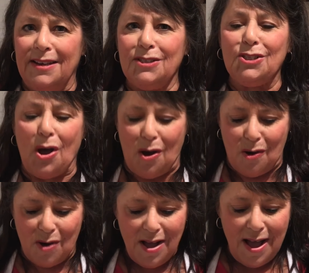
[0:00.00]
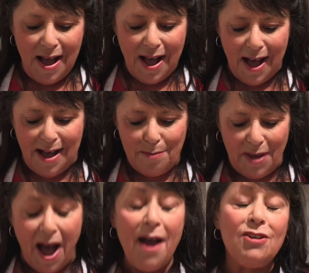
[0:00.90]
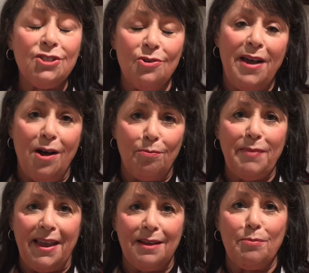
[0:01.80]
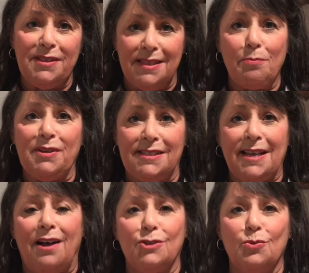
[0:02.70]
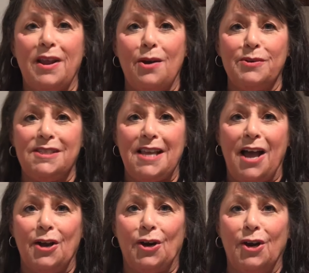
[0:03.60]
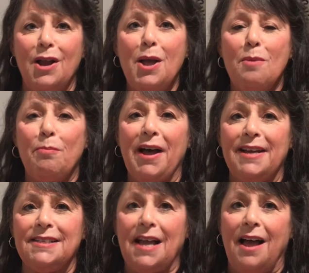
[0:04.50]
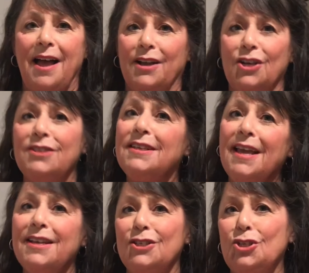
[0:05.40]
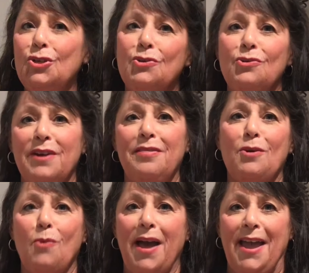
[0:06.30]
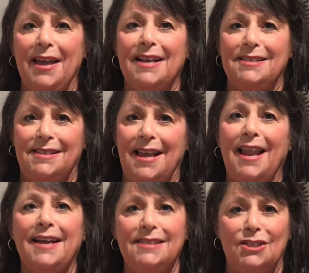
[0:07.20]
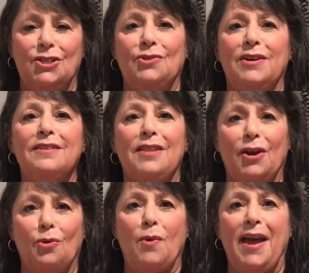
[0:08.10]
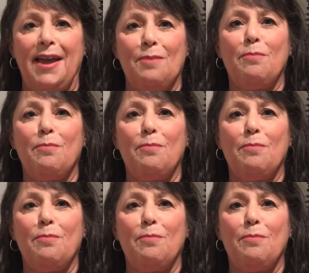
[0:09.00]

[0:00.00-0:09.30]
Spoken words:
So I also helped make the pizzelles when I was younger, but I couldn't get too in the way because they like to do it their way.